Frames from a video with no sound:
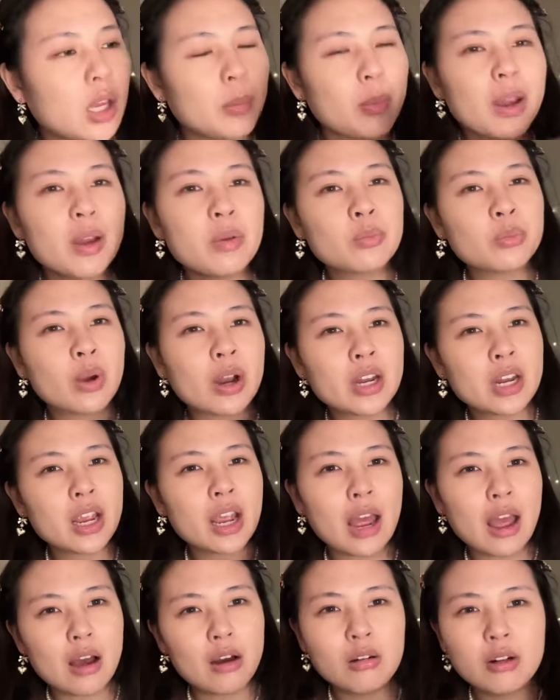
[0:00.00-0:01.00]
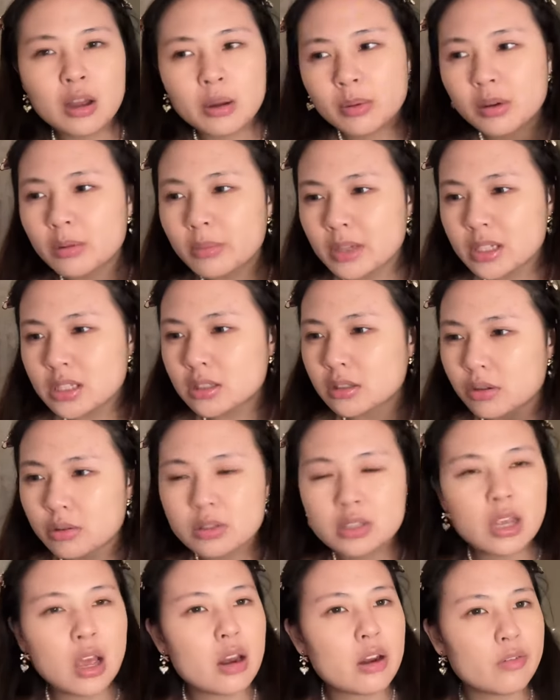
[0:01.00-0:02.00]
Am I running out? I'm gonna be so
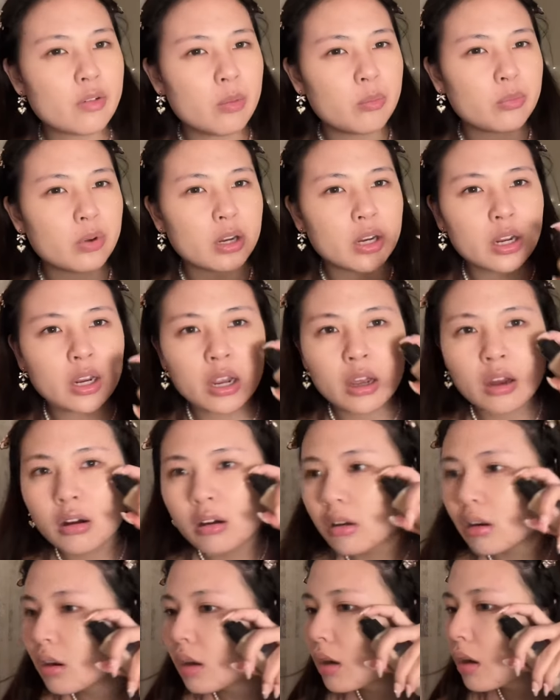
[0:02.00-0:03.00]
sad if I'm running out.